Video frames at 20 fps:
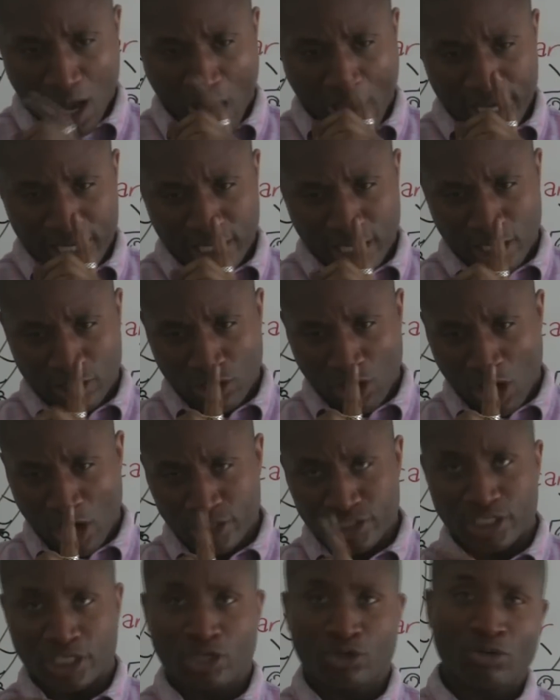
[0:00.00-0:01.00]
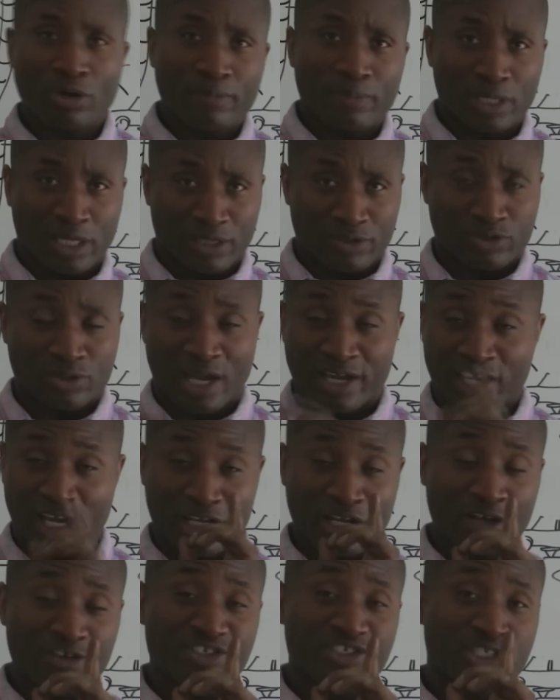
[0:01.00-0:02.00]
I cannot incriminate, I
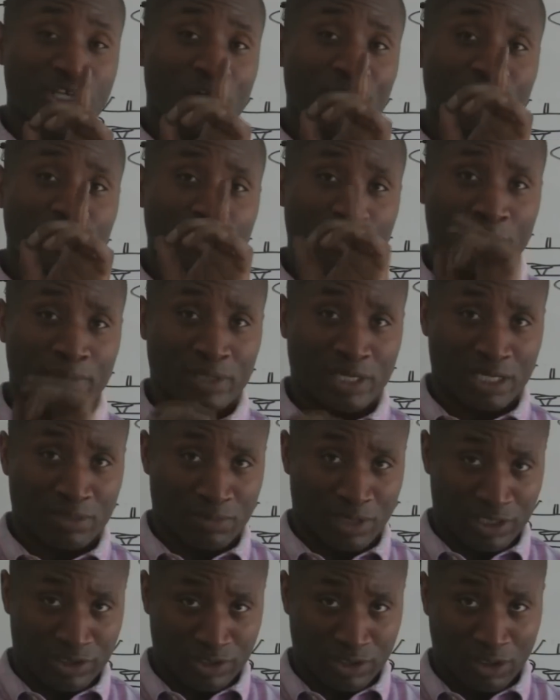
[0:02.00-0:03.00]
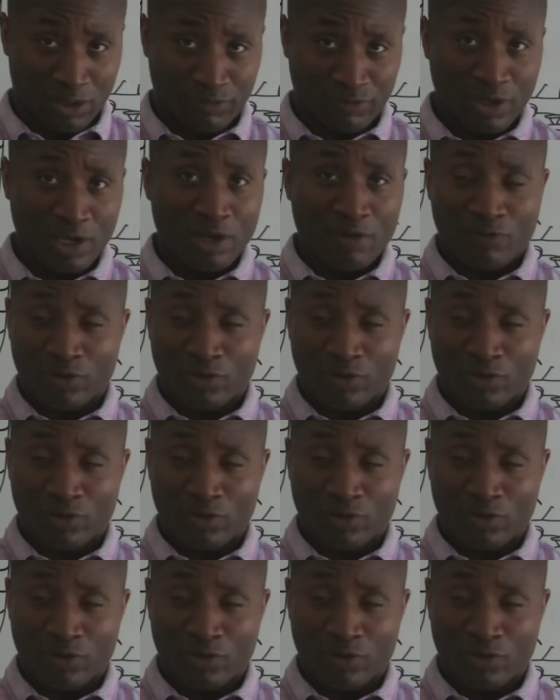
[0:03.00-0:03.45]
cannot self-incriminate myself